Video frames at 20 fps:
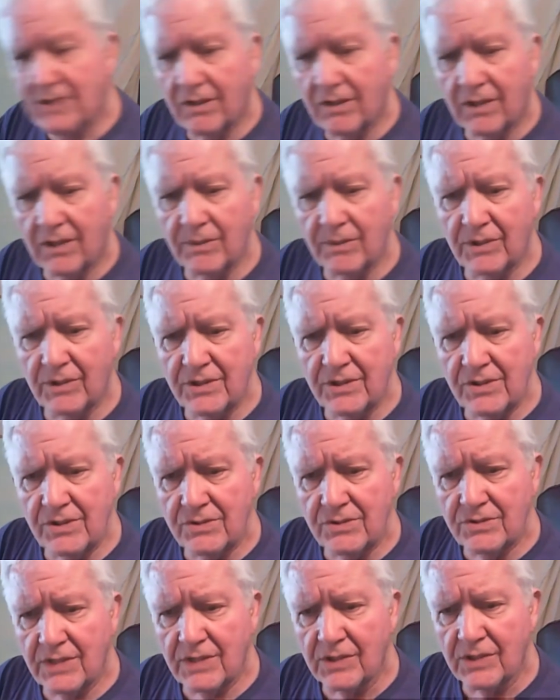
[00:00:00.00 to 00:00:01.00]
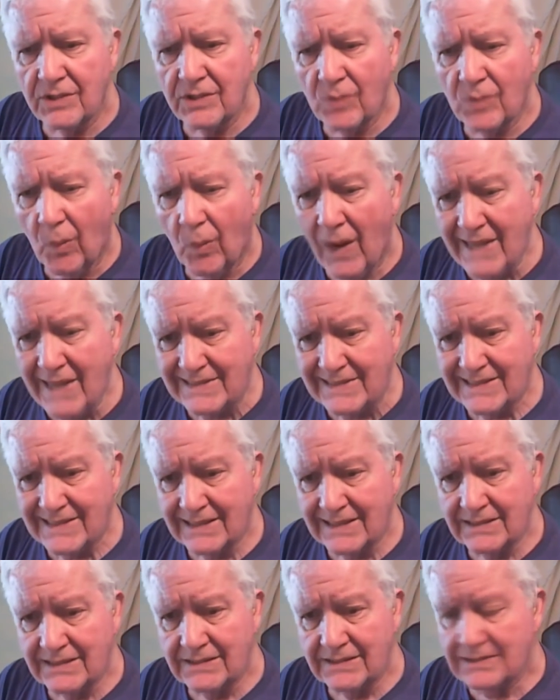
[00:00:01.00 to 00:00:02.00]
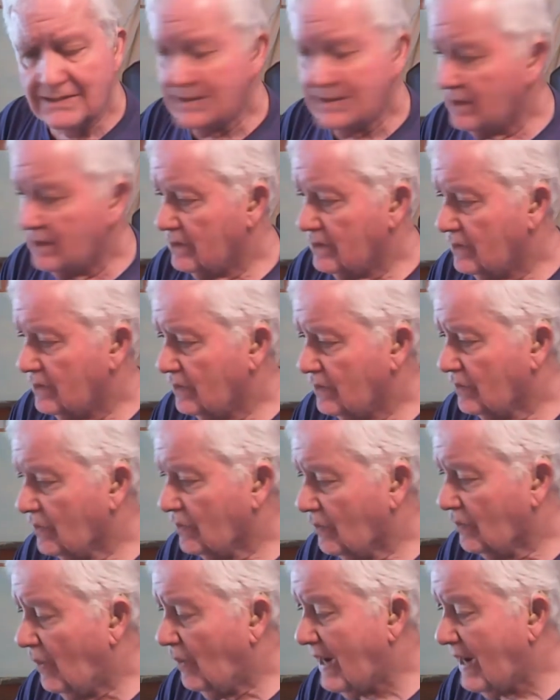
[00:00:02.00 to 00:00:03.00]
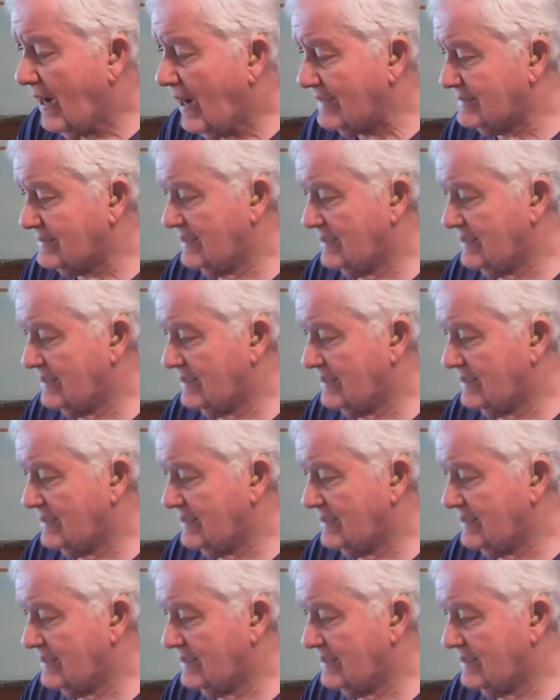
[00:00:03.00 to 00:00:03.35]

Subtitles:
I'm going to use is white. White.